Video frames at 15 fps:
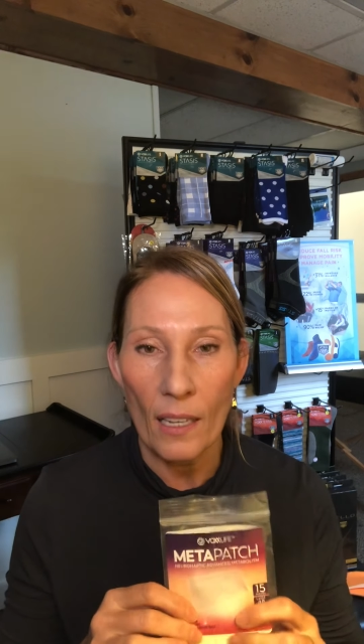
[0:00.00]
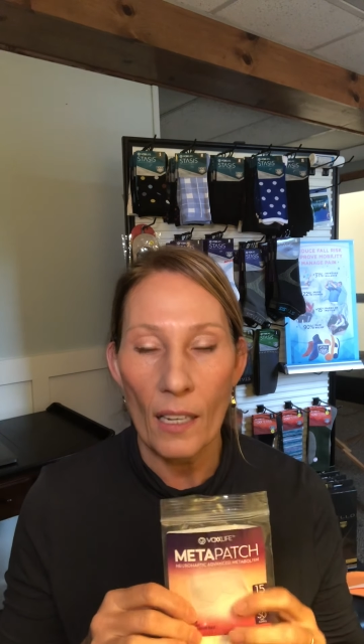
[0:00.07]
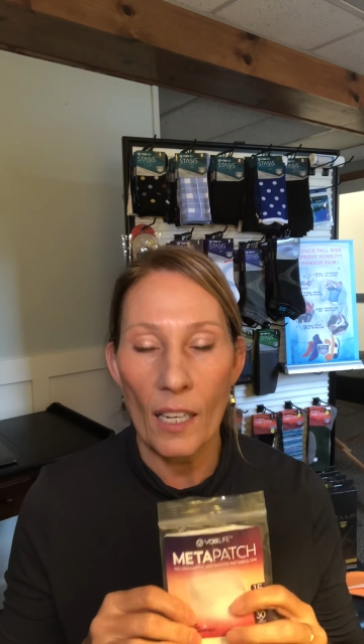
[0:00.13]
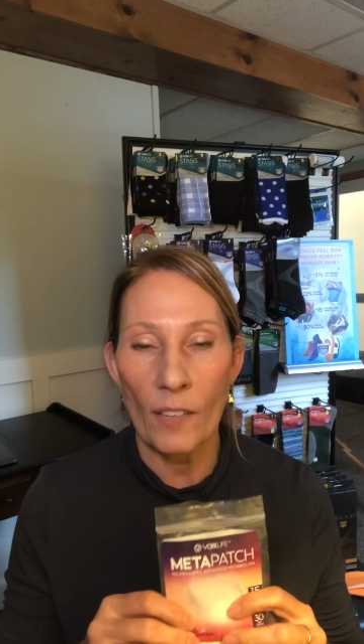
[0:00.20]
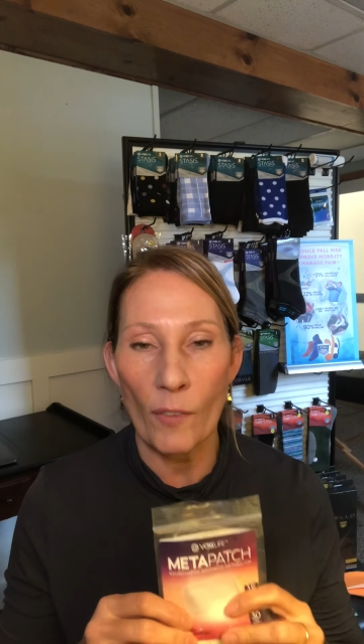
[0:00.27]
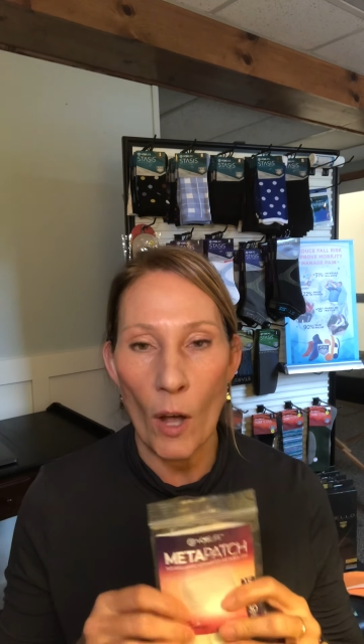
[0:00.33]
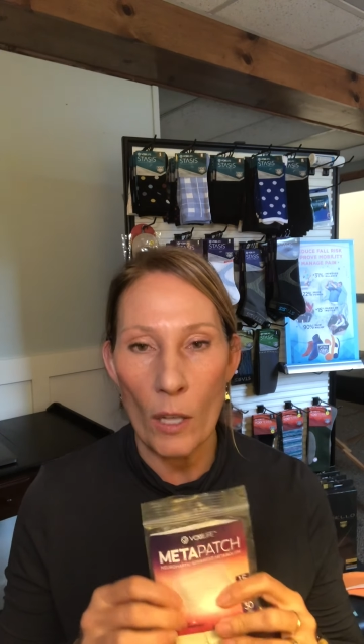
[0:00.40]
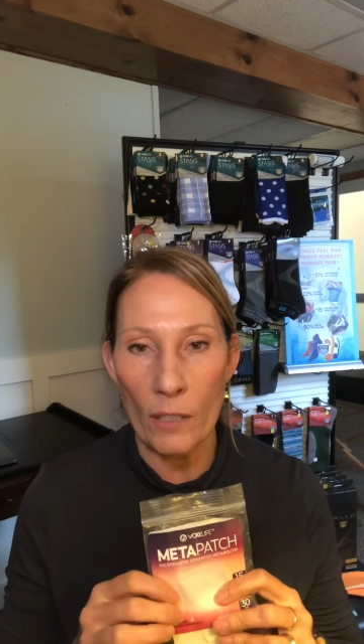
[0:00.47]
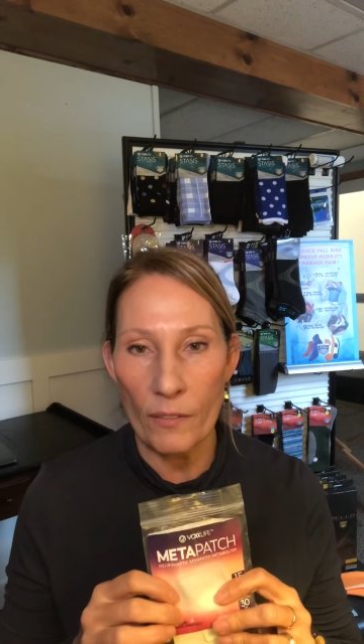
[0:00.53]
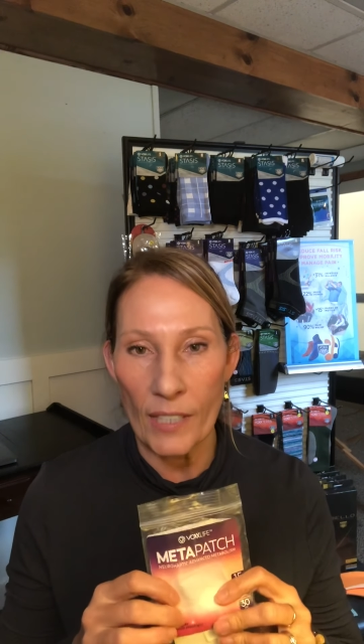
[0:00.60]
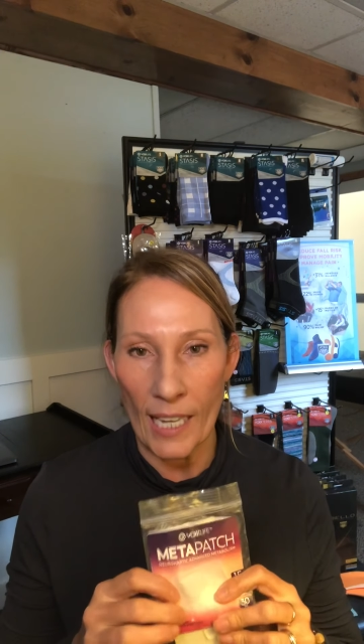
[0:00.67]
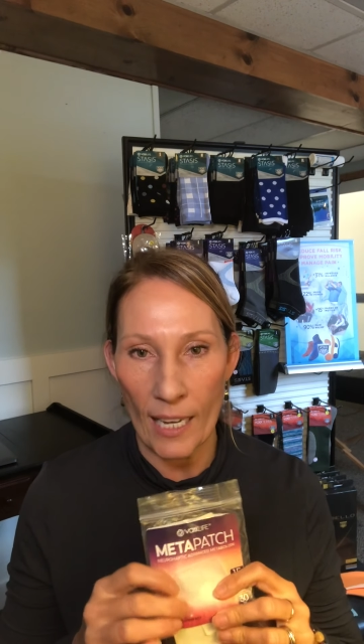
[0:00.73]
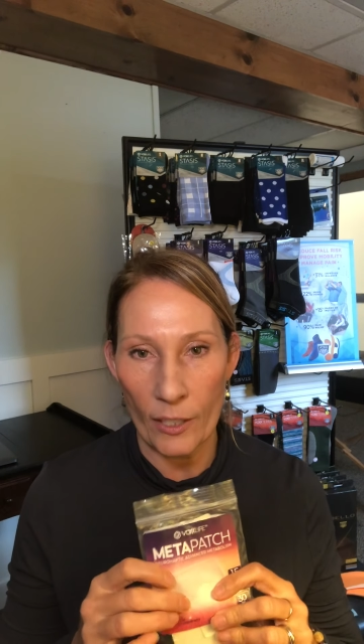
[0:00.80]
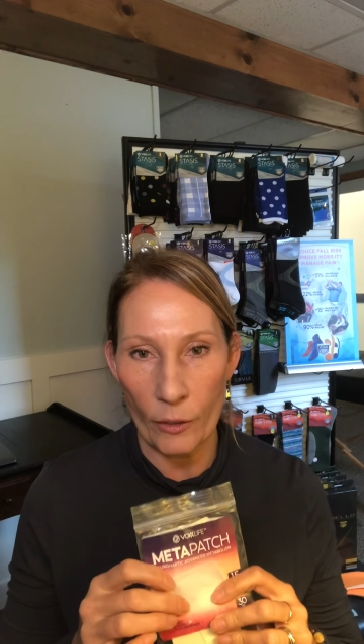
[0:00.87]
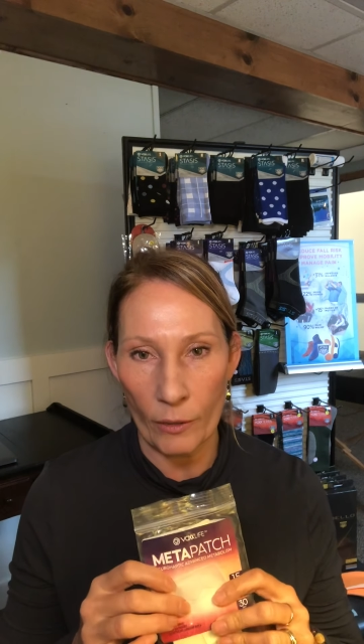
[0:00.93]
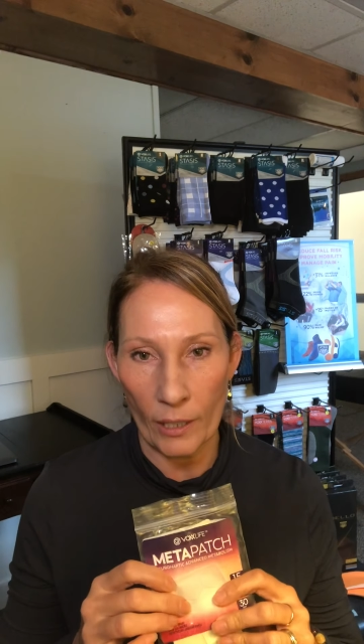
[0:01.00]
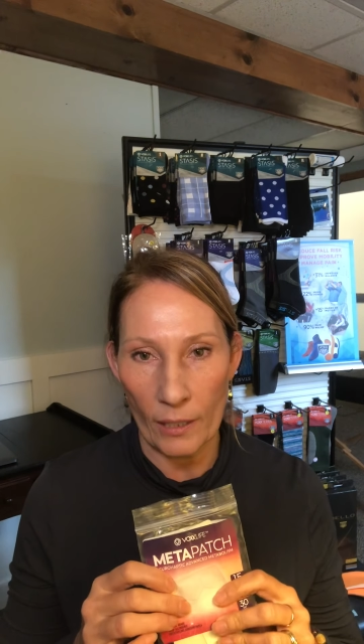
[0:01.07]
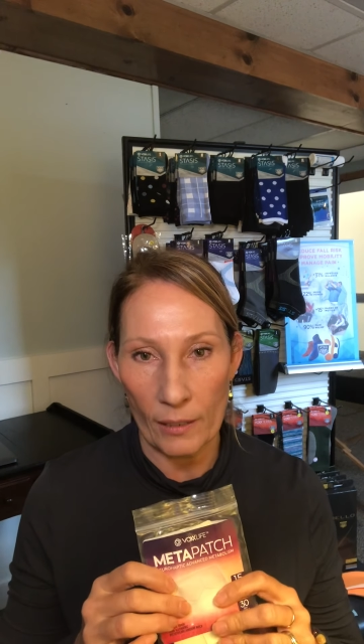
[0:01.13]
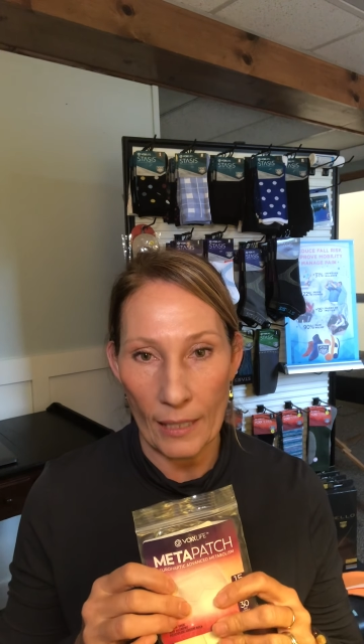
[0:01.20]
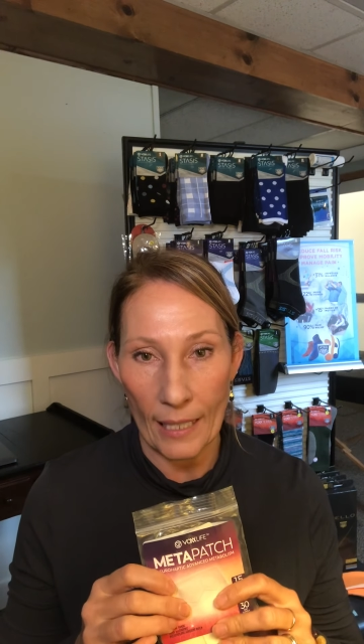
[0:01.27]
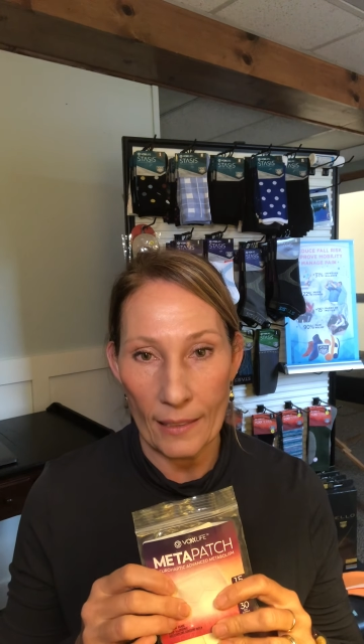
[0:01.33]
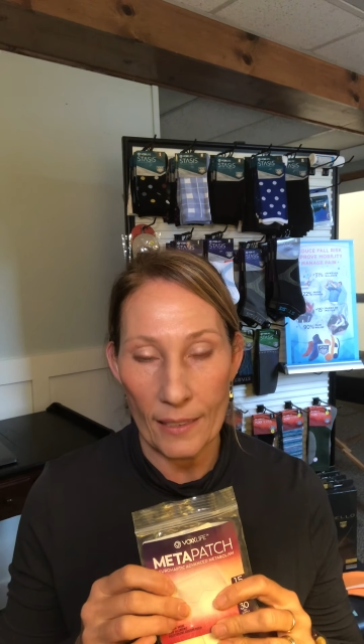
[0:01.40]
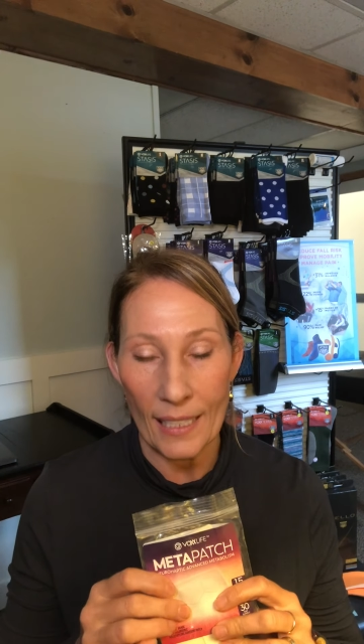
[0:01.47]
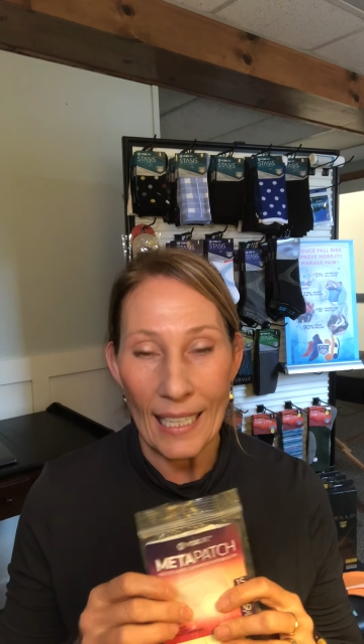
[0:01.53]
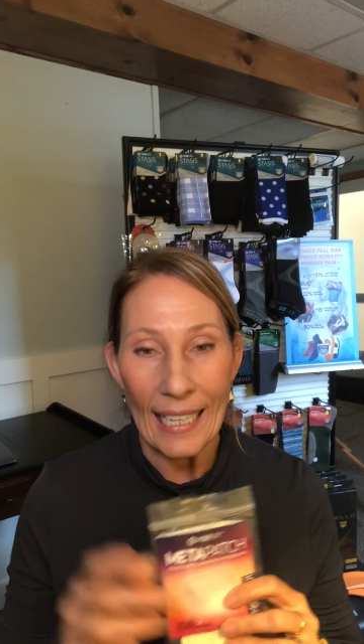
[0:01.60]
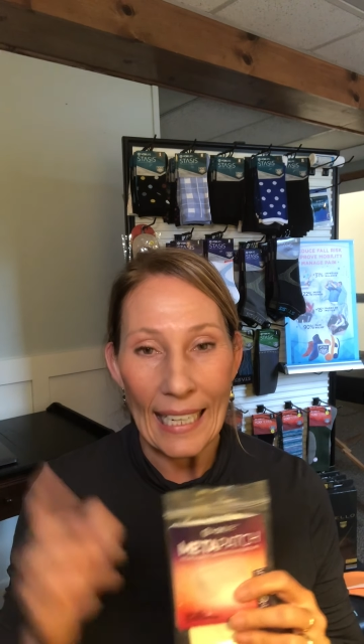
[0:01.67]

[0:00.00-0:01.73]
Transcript: of all of the endocrine glands.